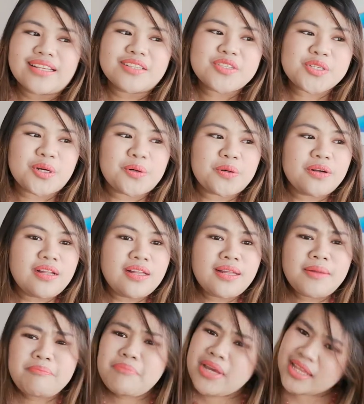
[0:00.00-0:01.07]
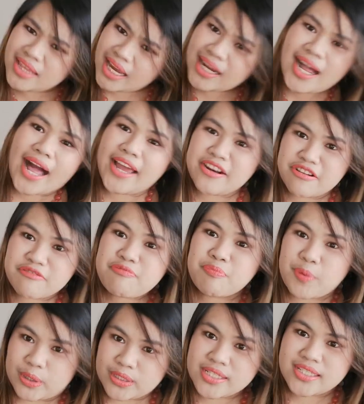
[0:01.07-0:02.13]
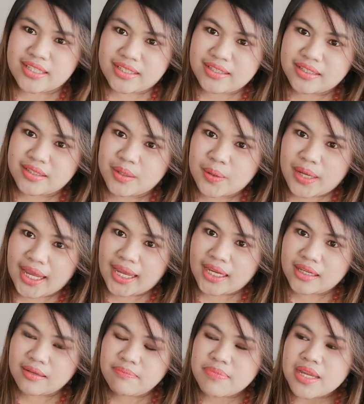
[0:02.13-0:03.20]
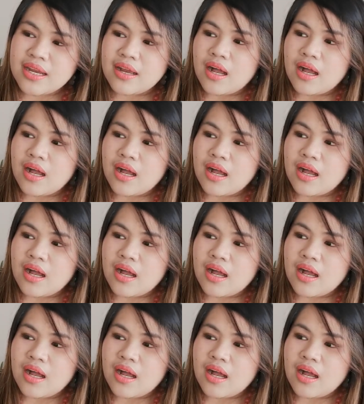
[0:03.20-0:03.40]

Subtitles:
And so be that kind of person, okay?